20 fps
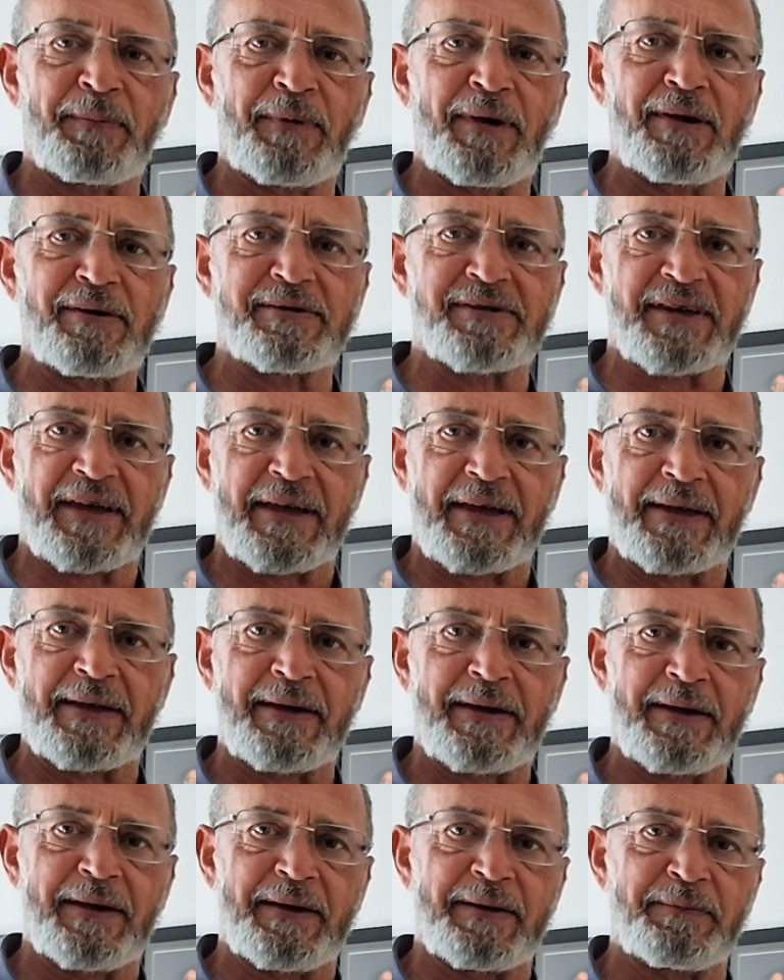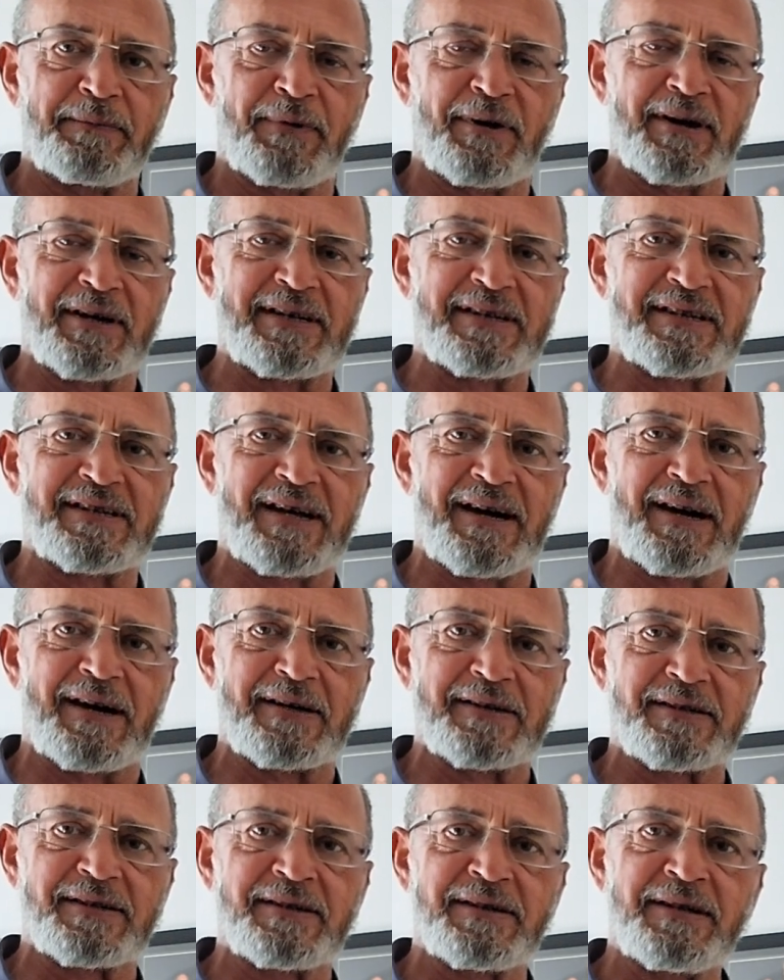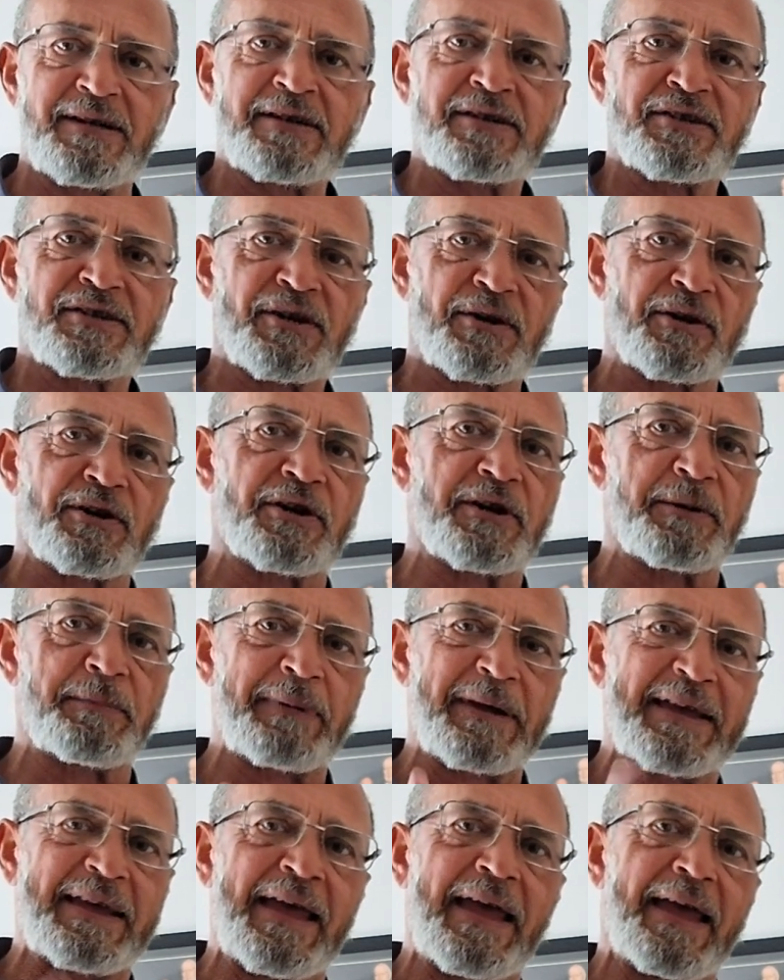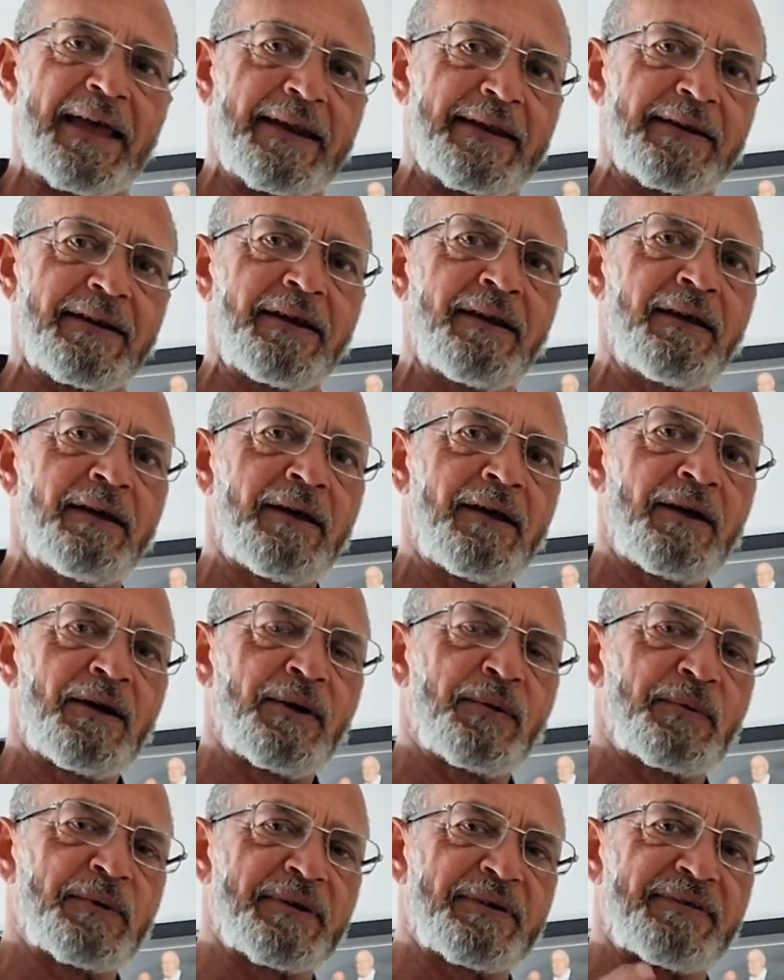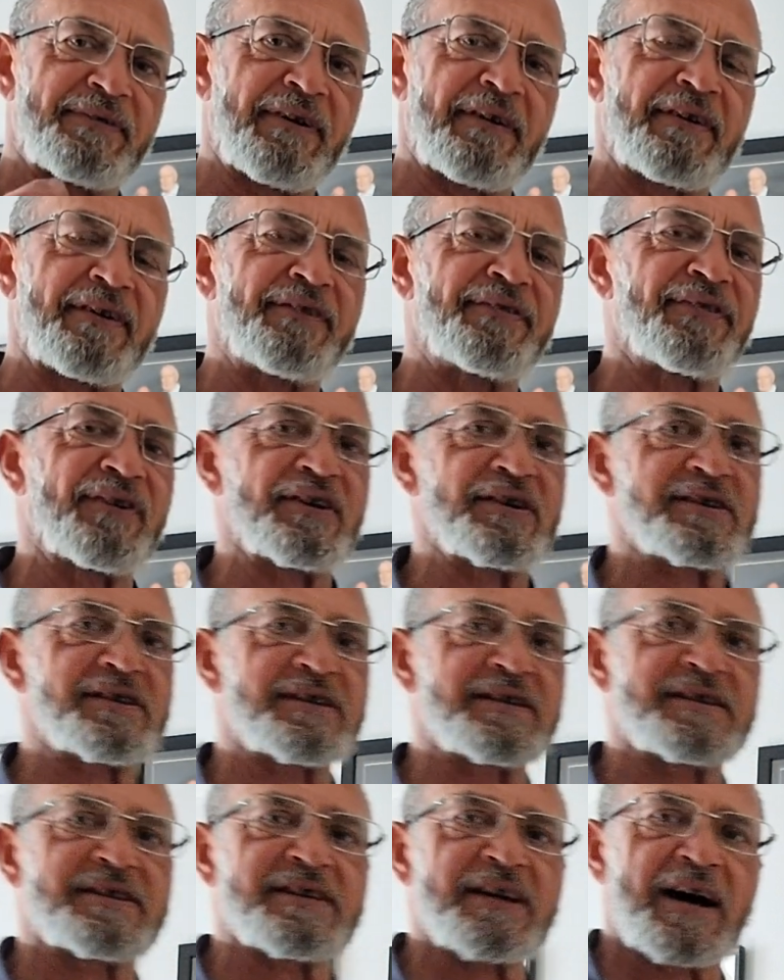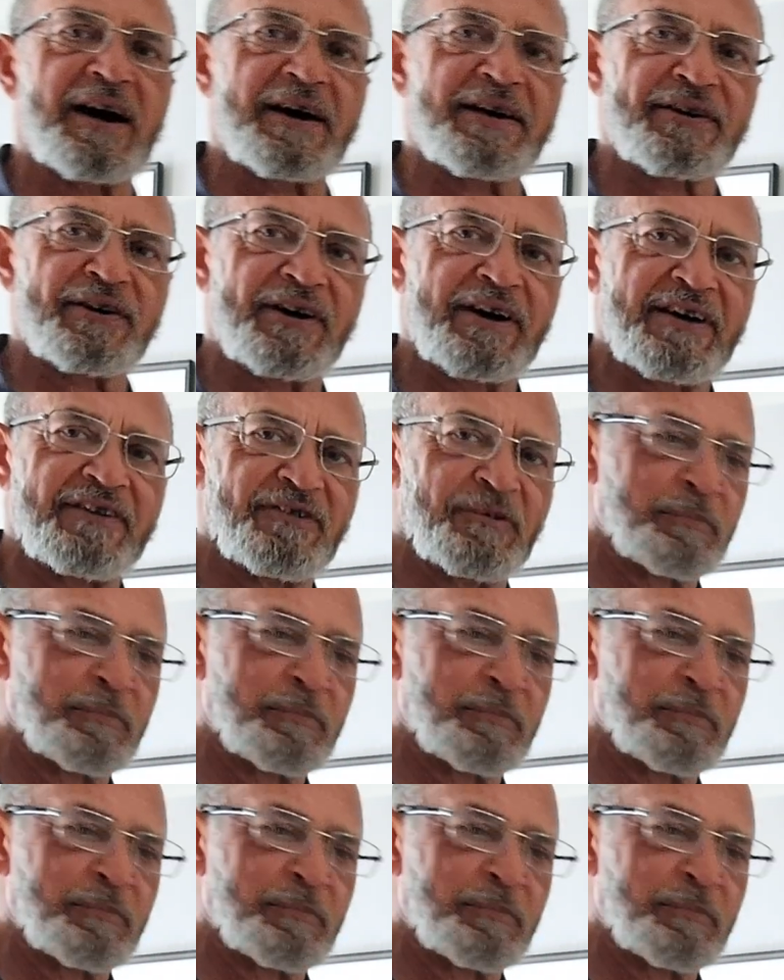music and my guitars. So I'm going to begin with the very first guitar that I ever